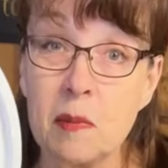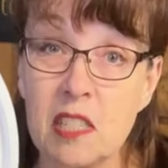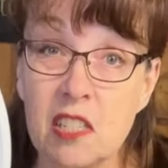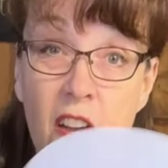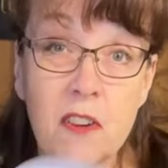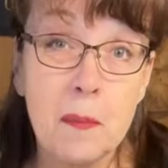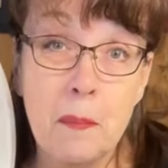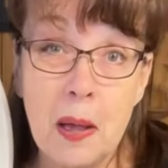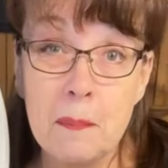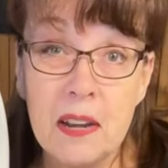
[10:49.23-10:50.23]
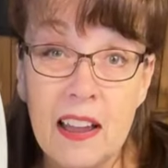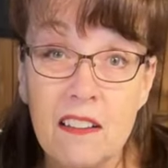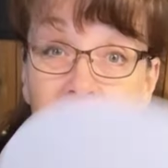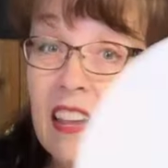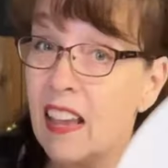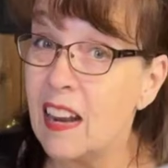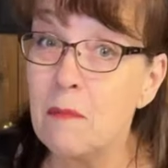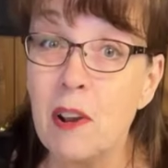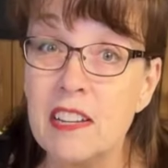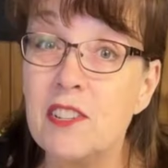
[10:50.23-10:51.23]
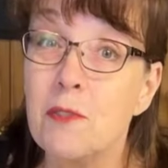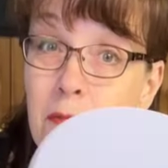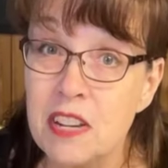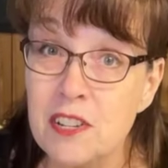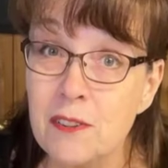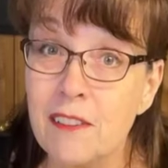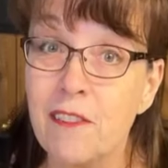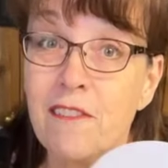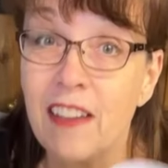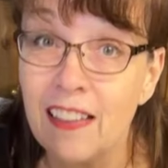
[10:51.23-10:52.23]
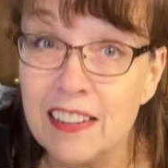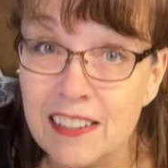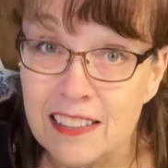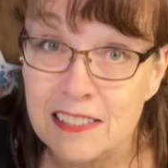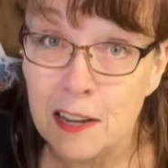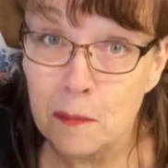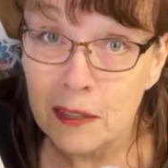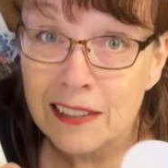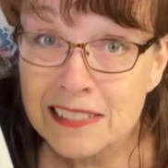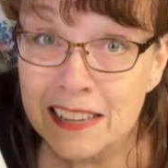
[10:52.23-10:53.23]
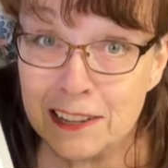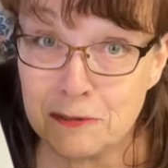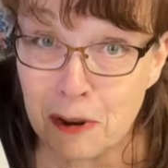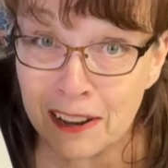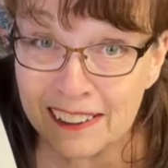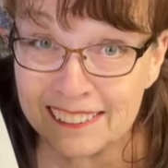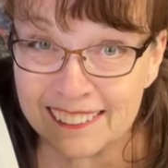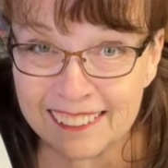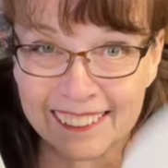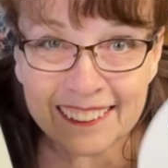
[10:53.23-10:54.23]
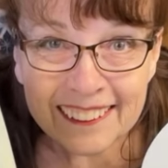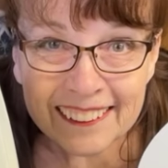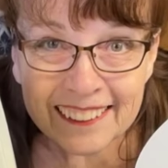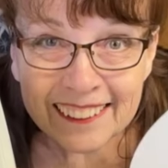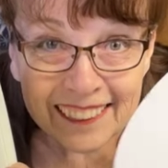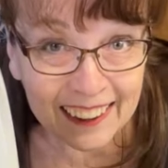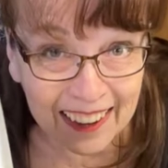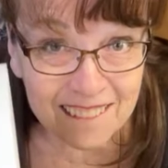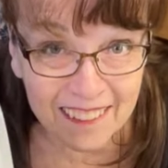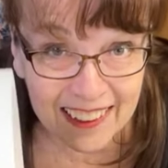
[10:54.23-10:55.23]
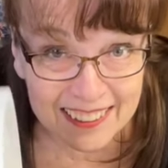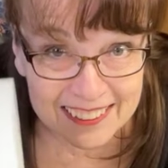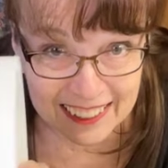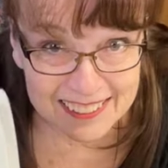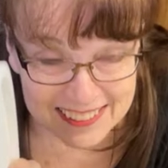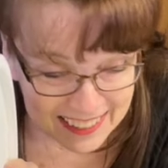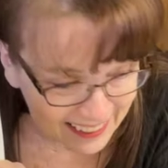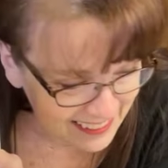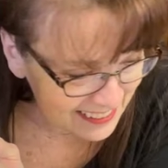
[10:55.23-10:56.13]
Ooh, come on out. Okay. After Christmas is over, pop it out, and I'm ready to redo it for Valentine's